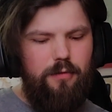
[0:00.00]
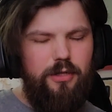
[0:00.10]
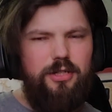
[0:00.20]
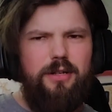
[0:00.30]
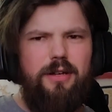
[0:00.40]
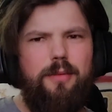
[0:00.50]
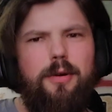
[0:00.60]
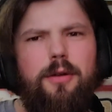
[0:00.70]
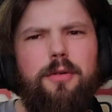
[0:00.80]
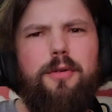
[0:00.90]
Which, I
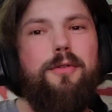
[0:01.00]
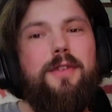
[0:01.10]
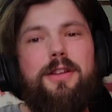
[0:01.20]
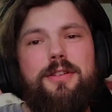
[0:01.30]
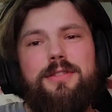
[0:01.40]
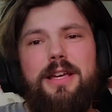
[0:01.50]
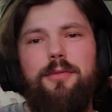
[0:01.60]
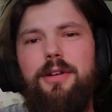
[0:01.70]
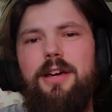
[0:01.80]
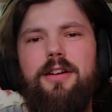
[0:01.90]
don't know if I'd use that
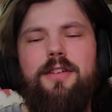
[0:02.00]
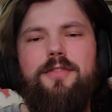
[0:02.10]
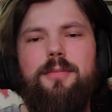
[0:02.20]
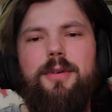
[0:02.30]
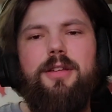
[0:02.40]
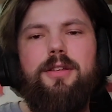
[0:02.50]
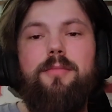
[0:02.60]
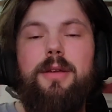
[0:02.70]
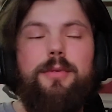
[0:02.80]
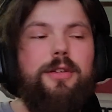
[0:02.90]
one that often, but
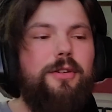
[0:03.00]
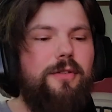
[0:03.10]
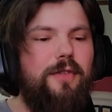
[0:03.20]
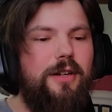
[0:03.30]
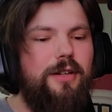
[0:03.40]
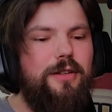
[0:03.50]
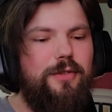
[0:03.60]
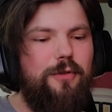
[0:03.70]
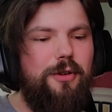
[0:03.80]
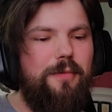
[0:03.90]
maybe you could find a use
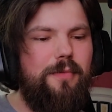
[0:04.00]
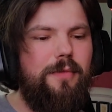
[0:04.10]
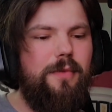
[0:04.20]
for it.